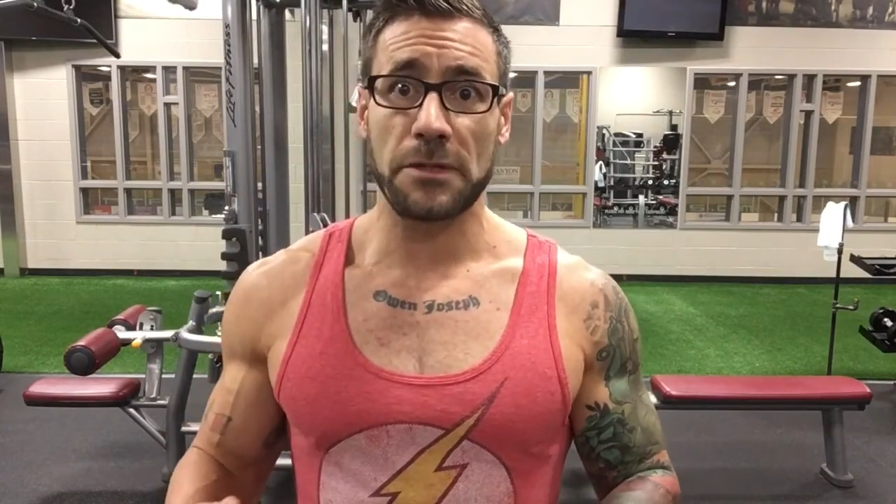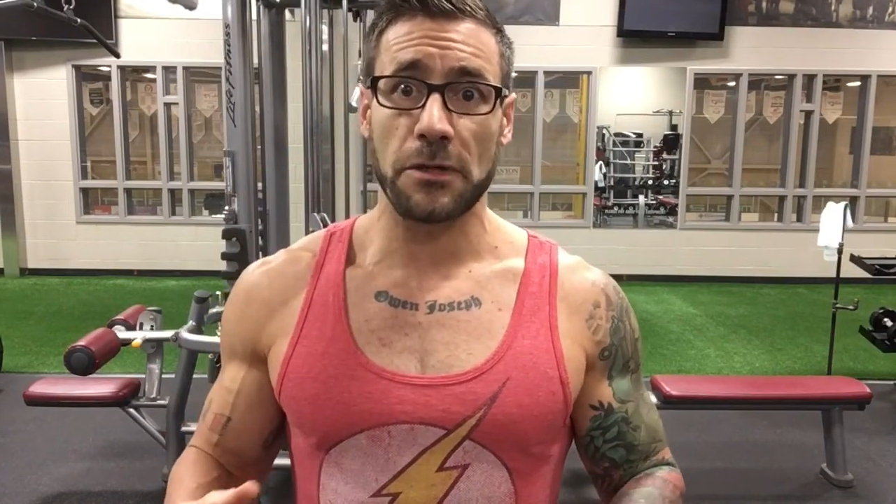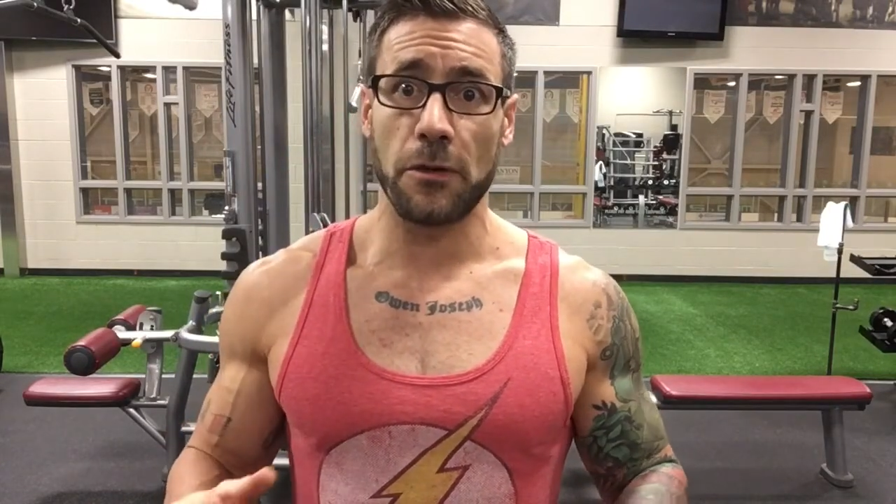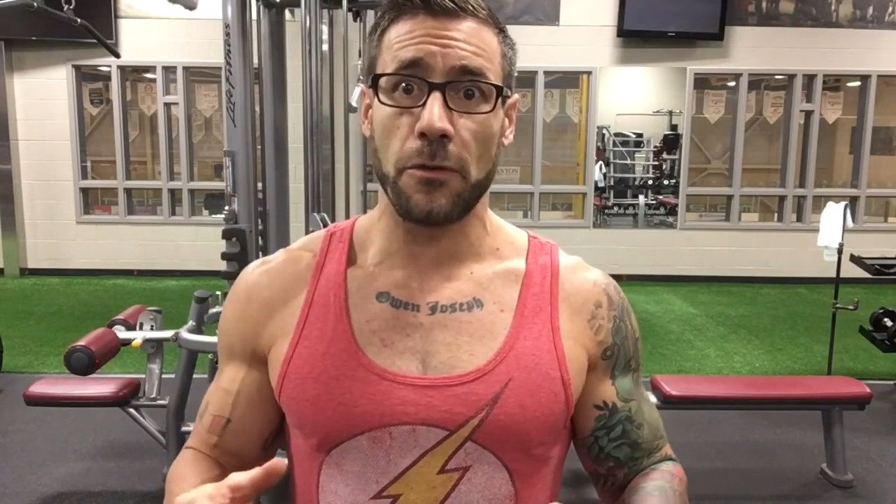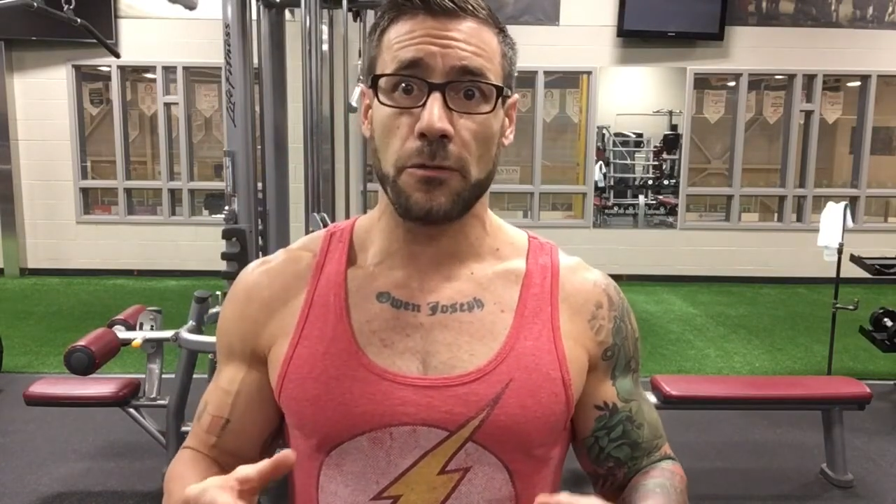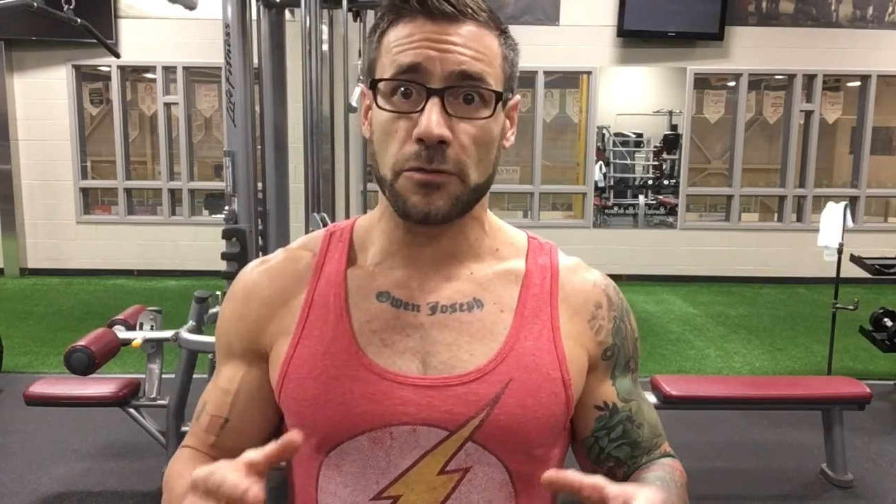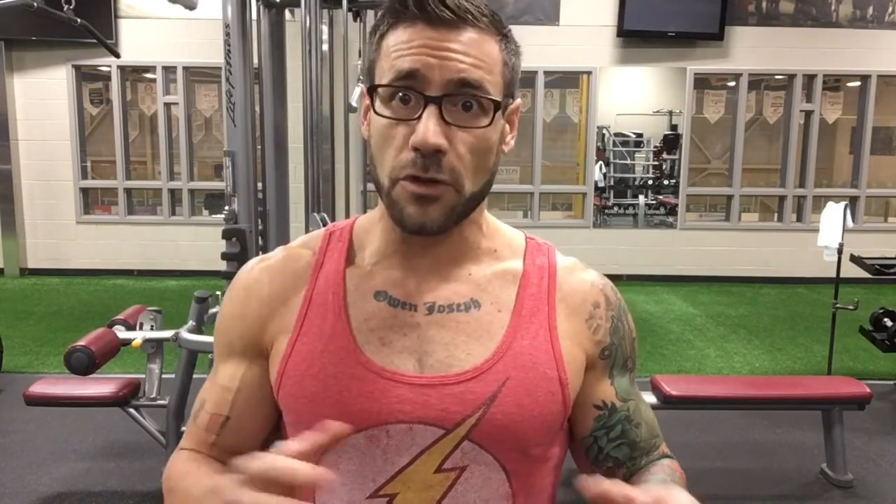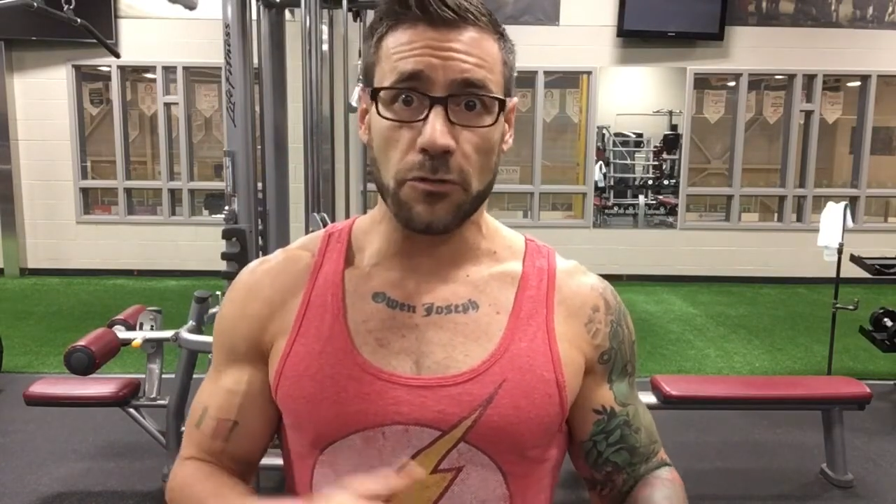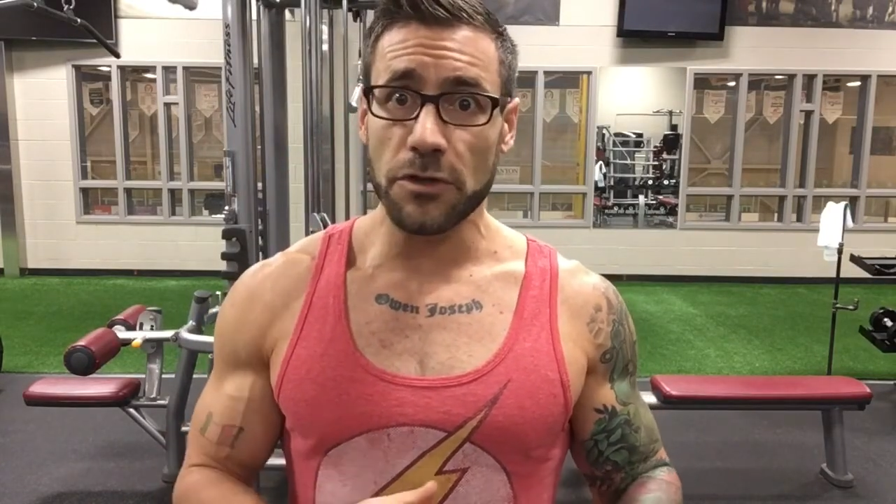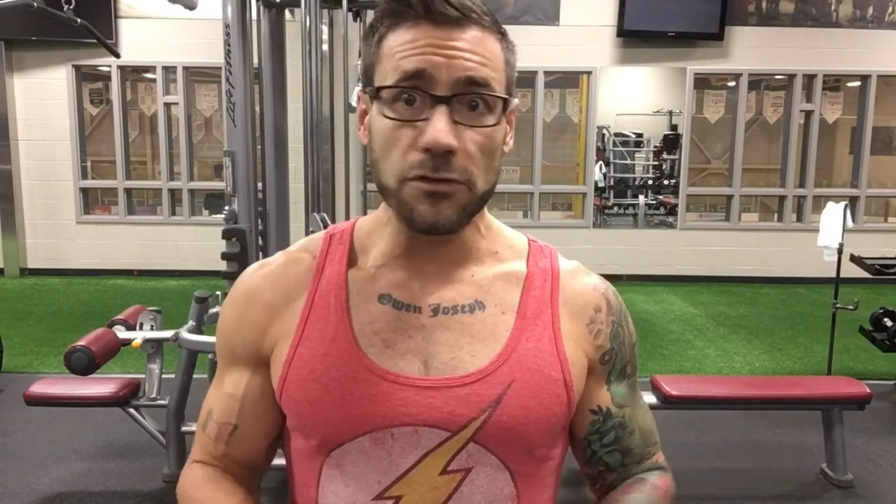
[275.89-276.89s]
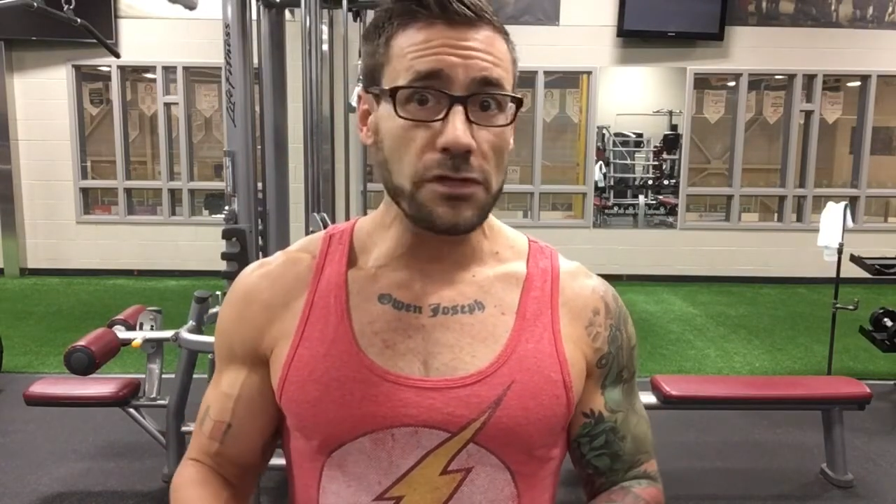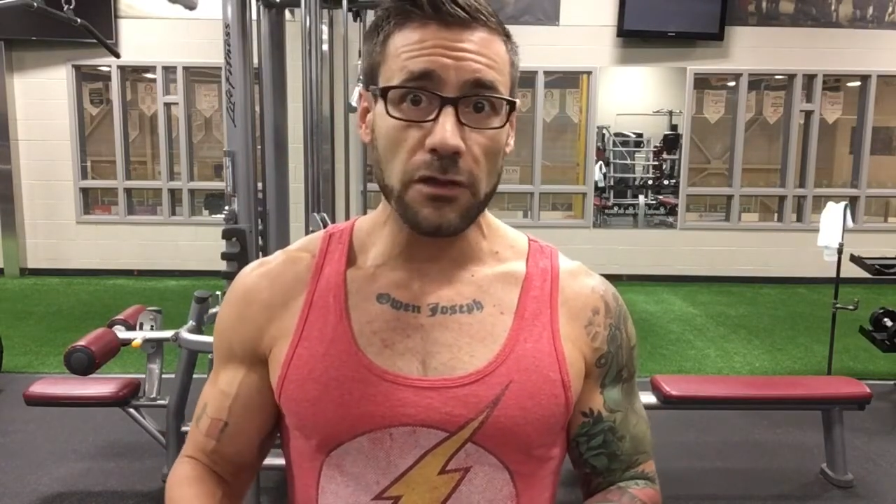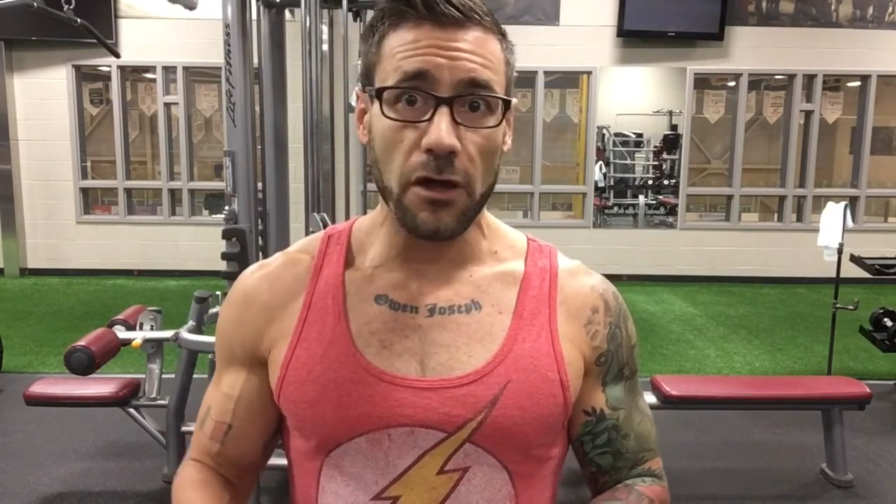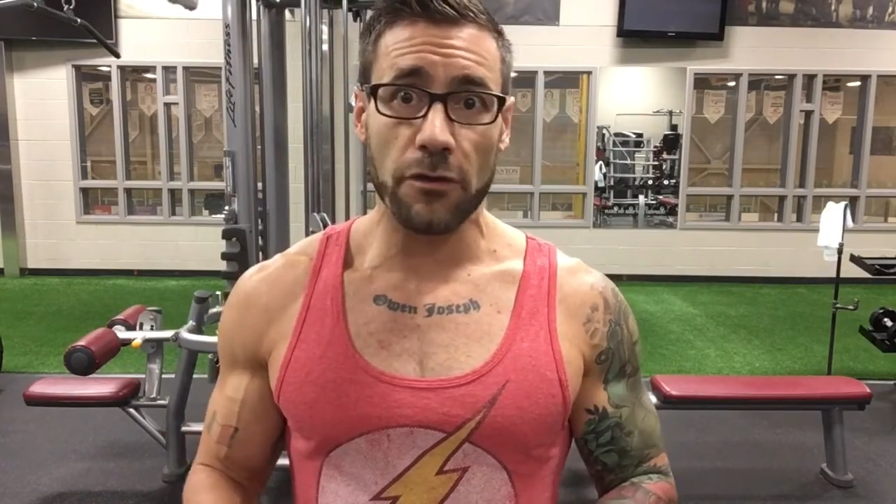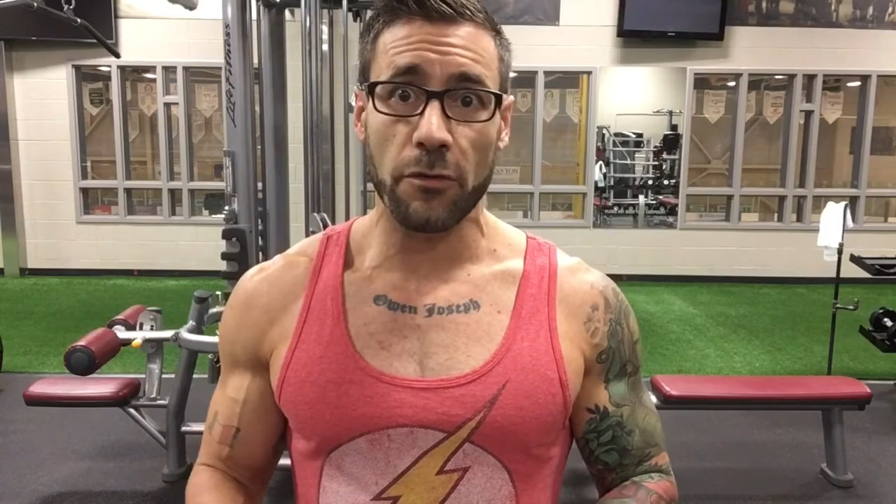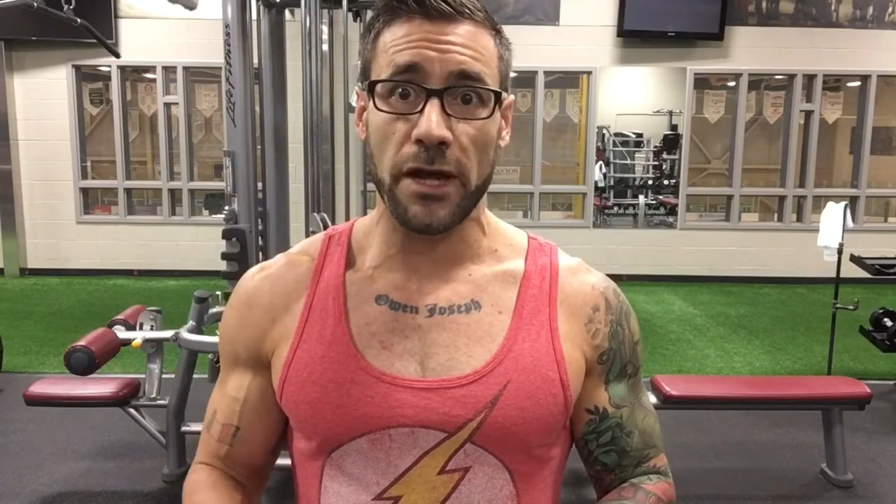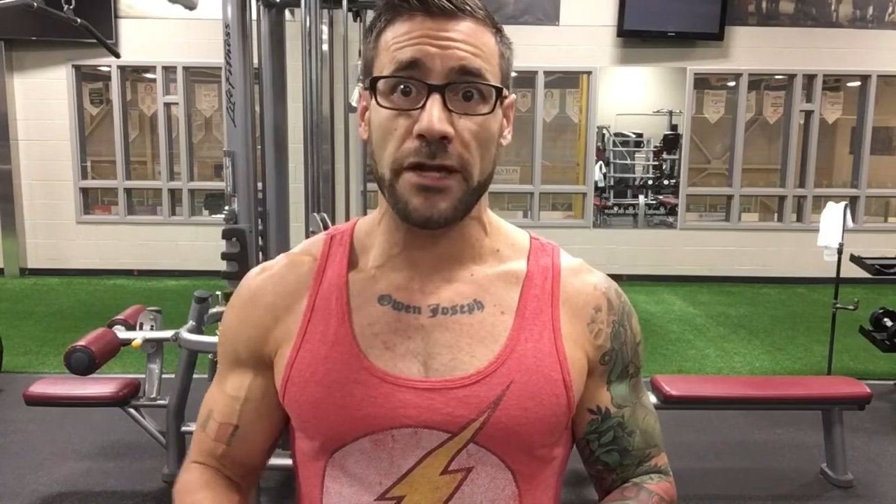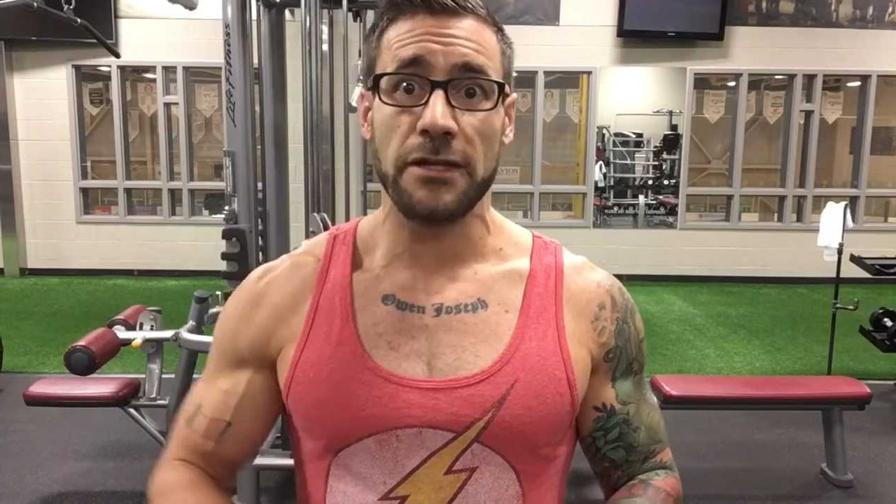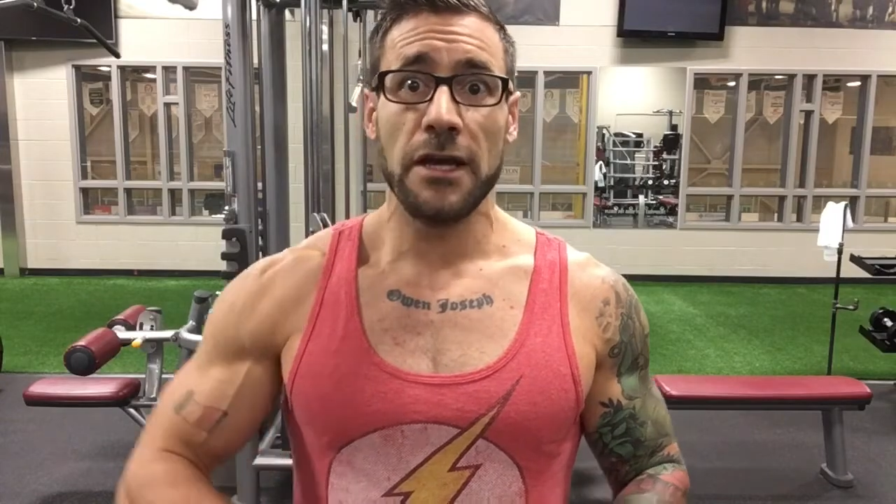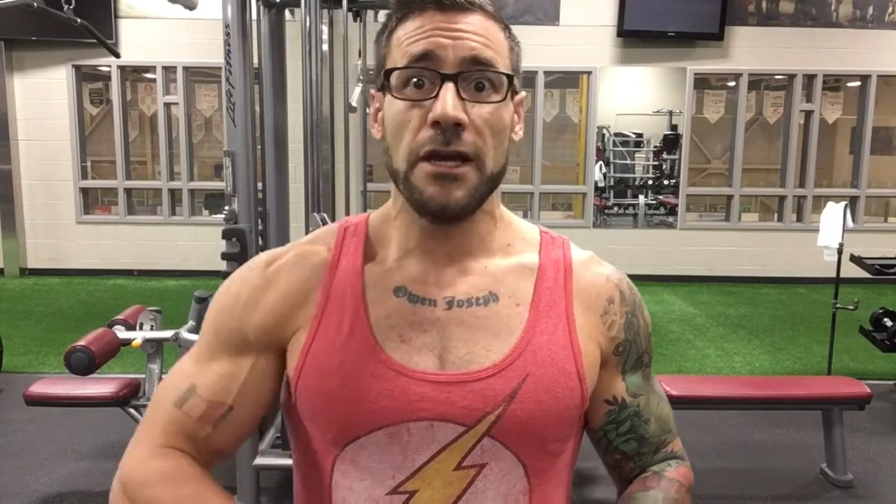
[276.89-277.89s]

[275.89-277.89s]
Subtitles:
so don't use a lot of weight.